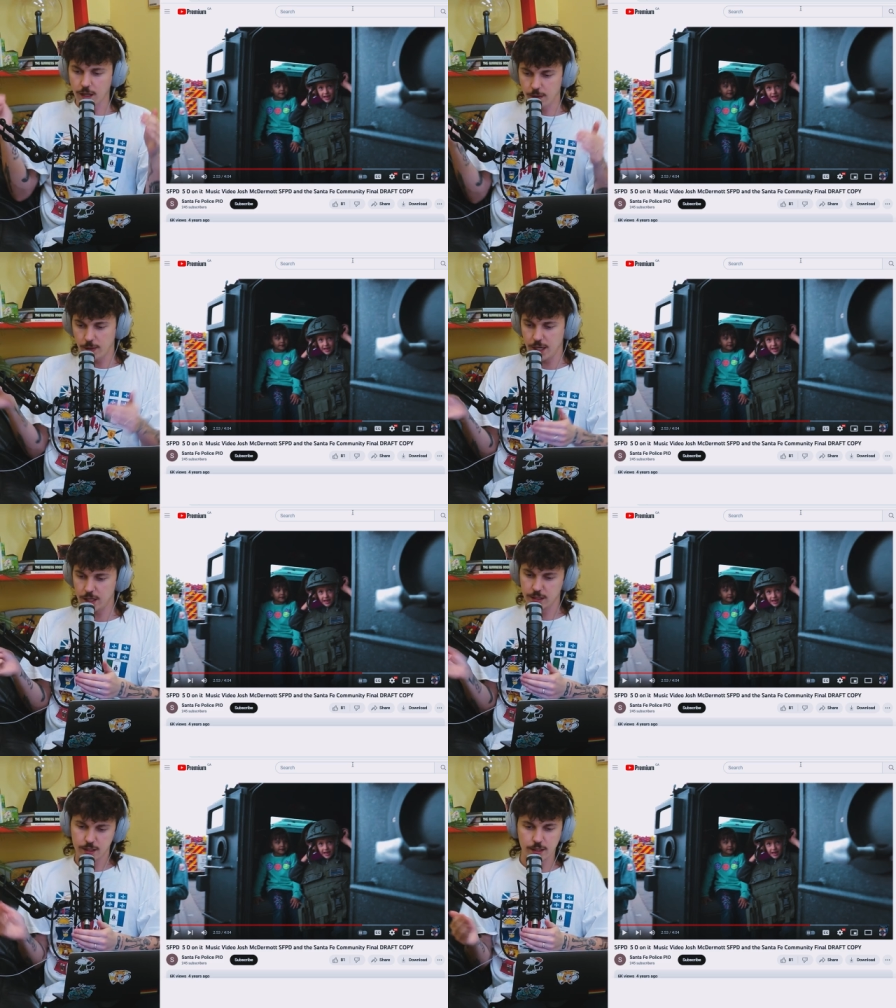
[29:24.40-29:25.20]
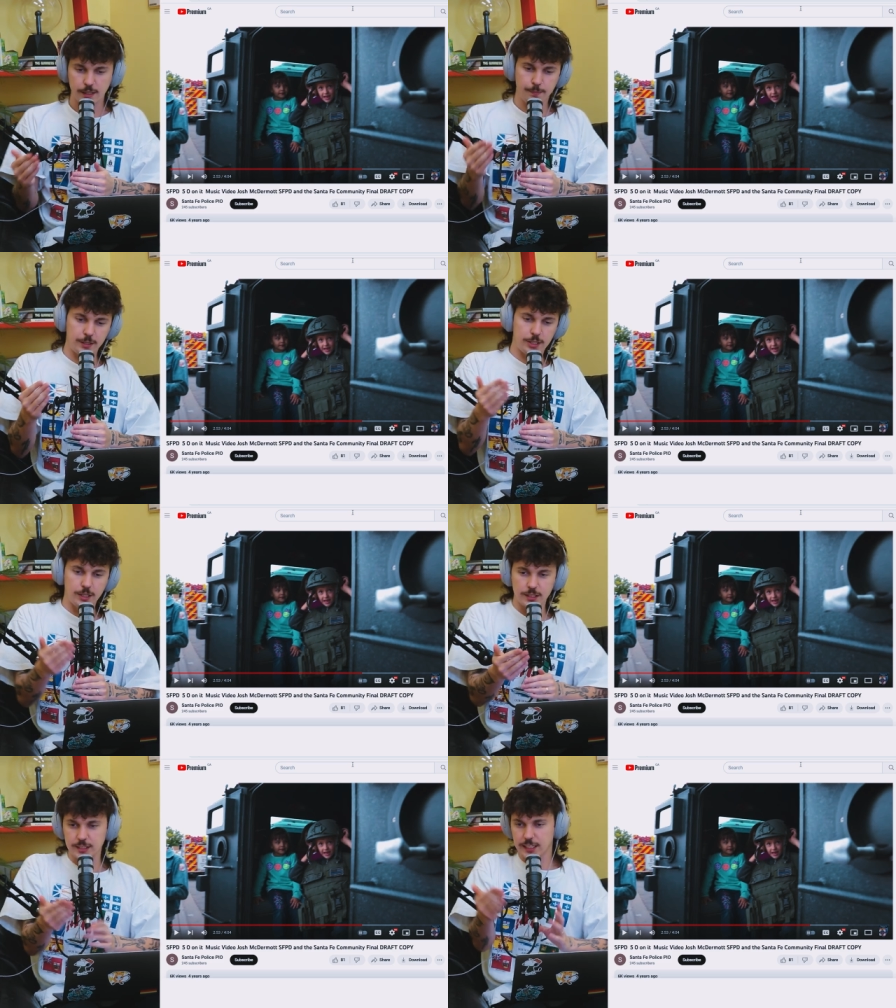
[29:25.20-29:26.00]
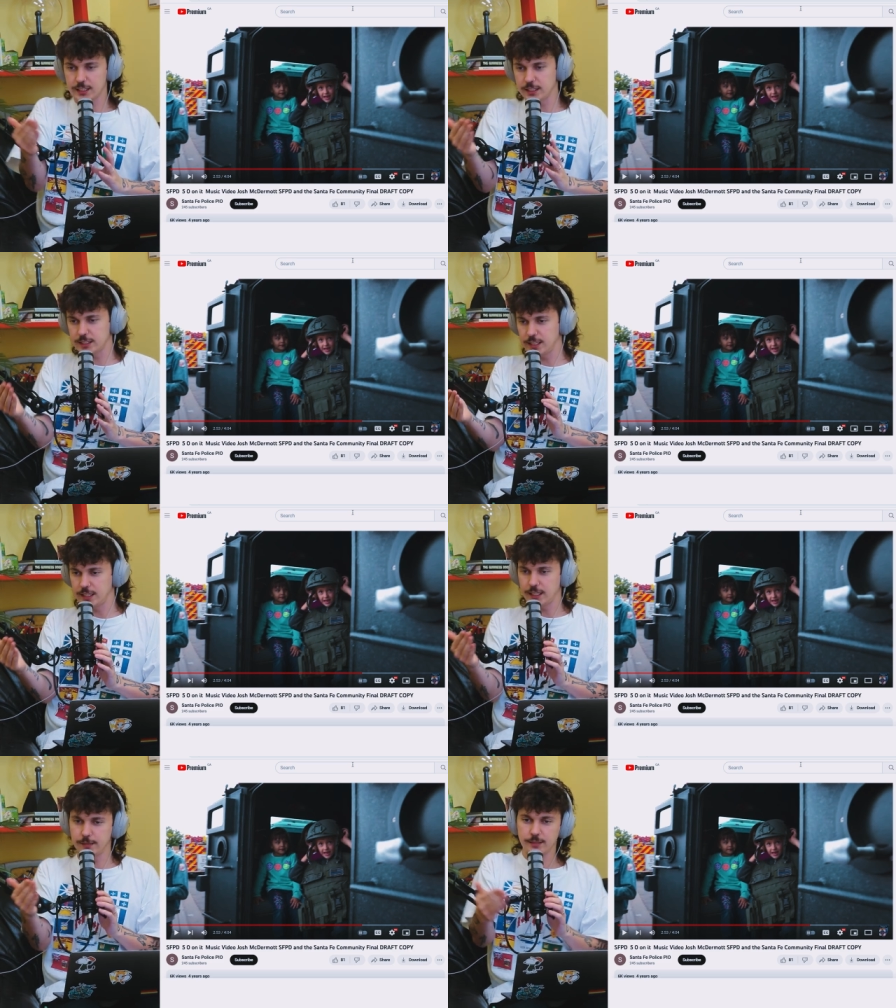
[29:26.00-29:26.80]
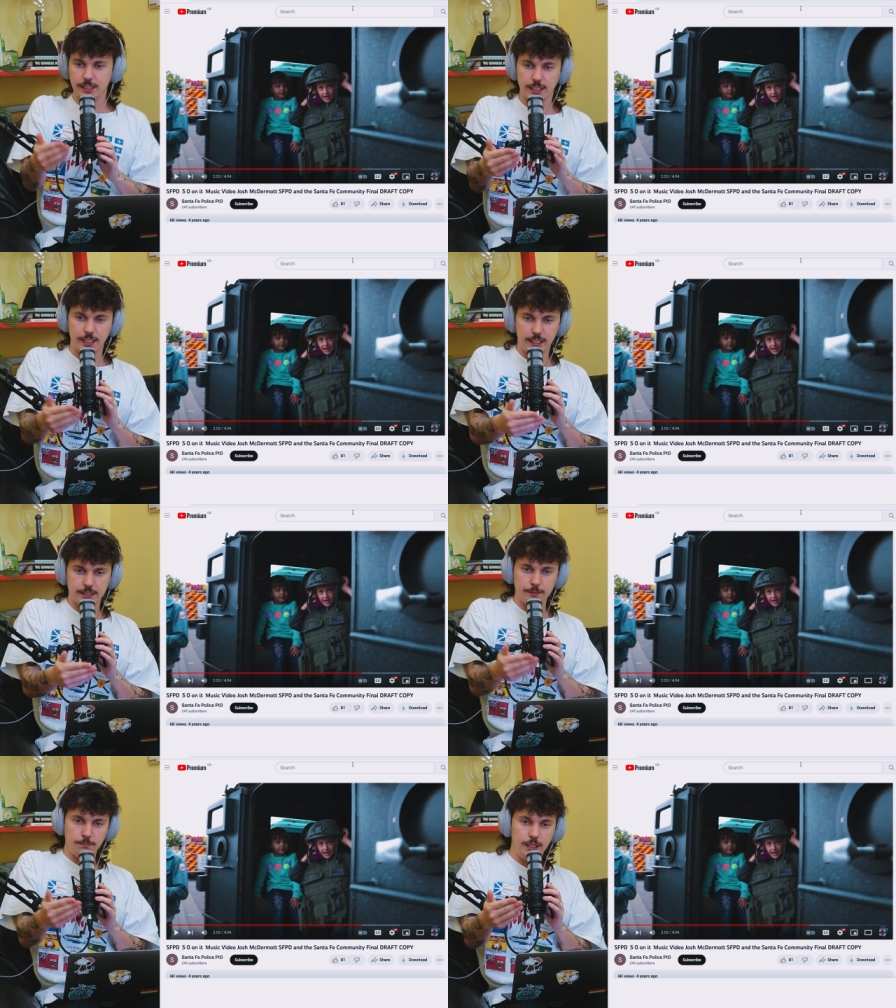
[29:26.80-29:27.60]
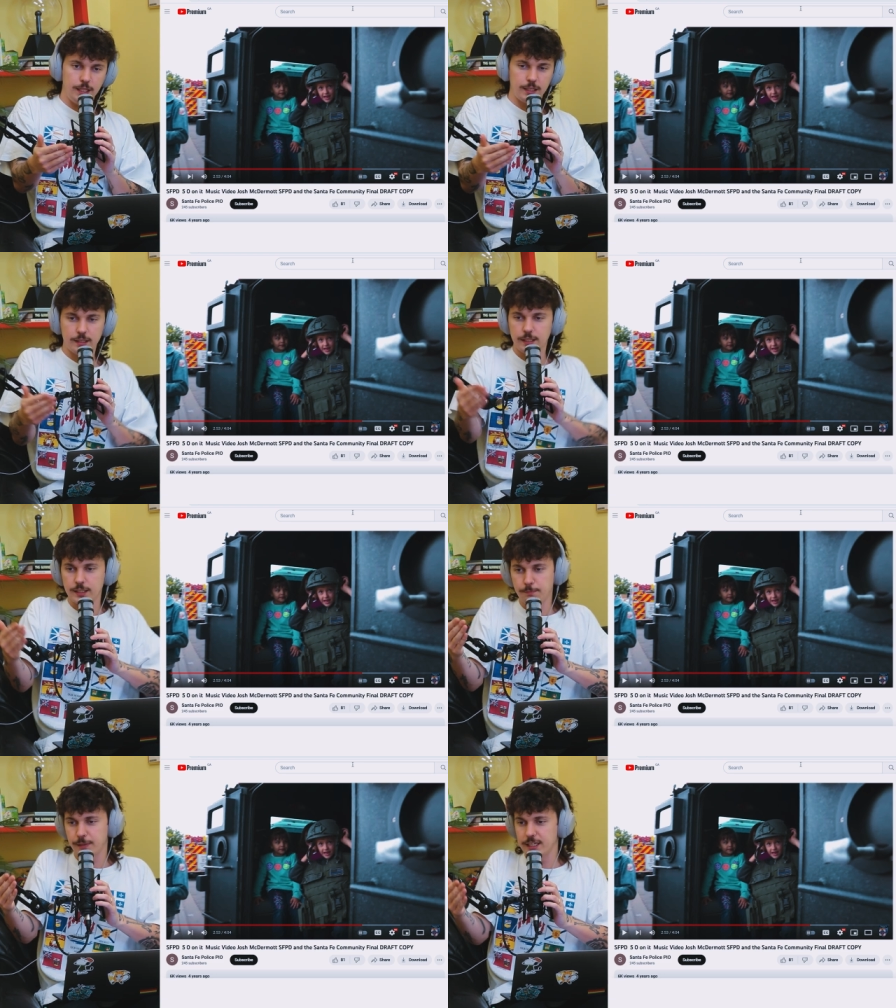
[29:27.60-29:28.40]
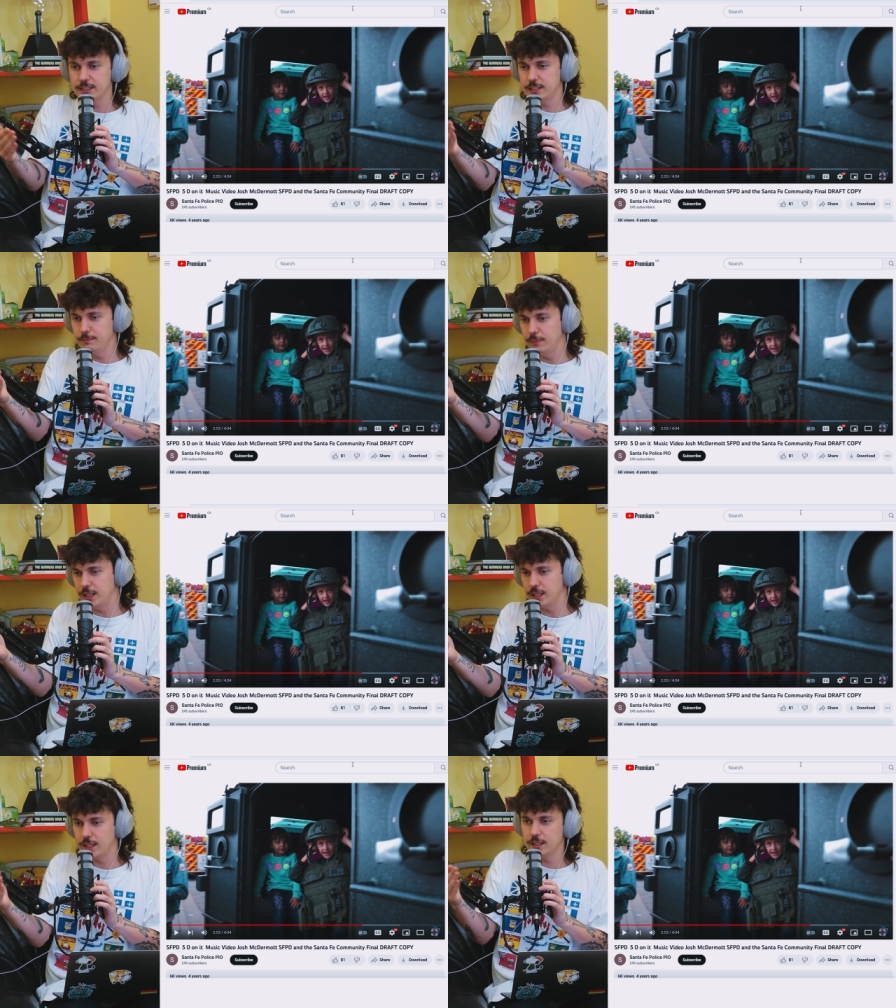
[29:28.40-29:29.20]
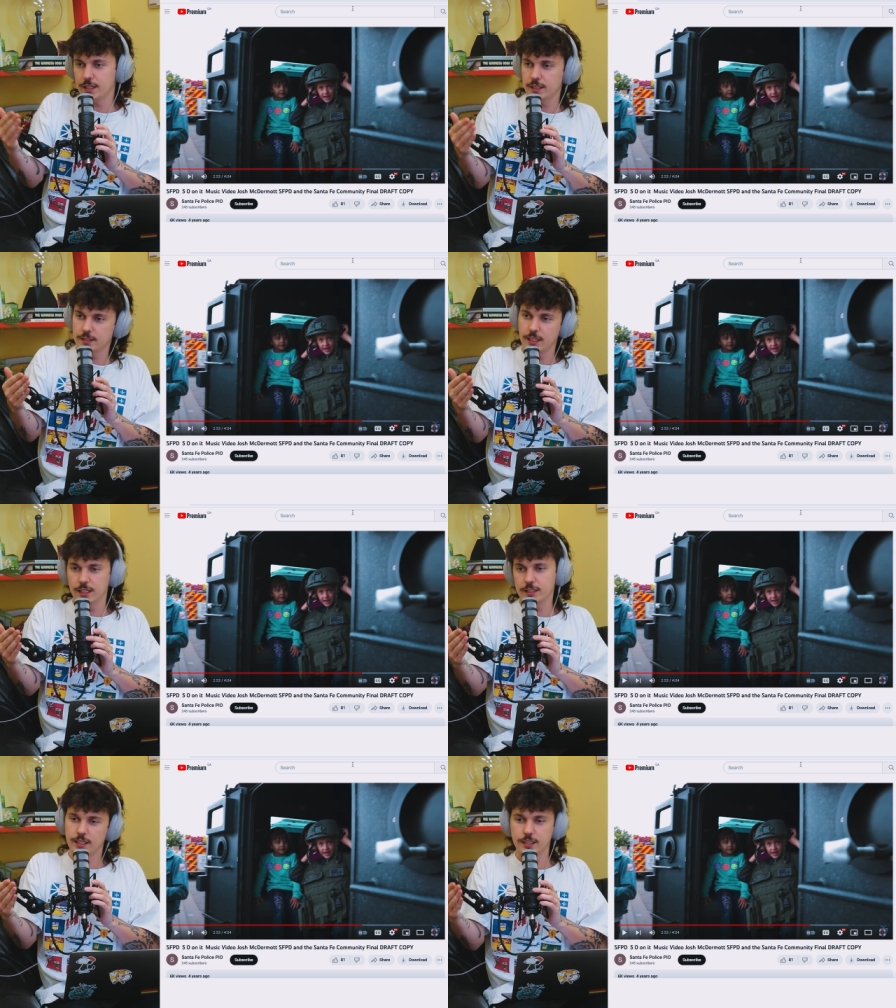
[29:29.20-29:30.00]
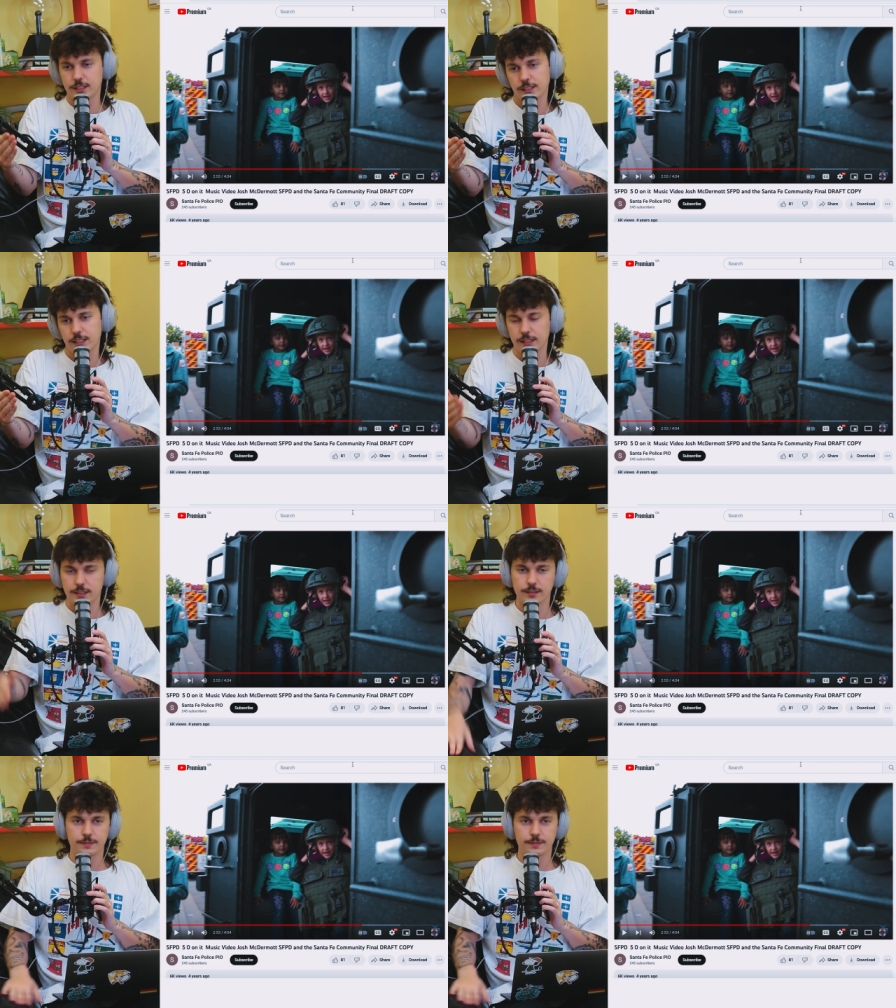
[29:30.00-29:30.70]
All right. Patrolling down the street. I'm looking at some meat. I'm going to buy some meat, and then I'll take you down the street.